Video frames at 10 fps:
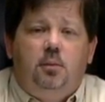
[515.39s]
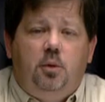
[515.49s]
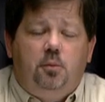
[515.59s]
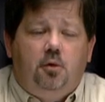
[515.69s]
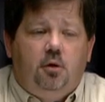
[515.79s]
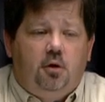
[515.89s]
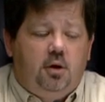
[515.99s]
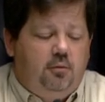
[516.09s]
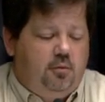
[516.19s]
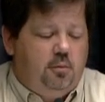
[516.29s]
people are
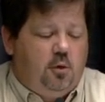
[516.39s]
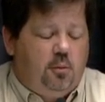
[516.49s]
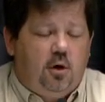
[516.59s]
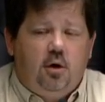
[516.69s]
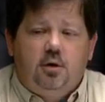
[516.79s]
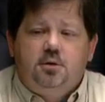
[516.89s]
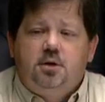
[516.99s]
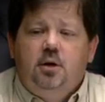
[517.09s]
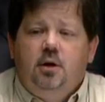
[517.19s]
looking for more bargains,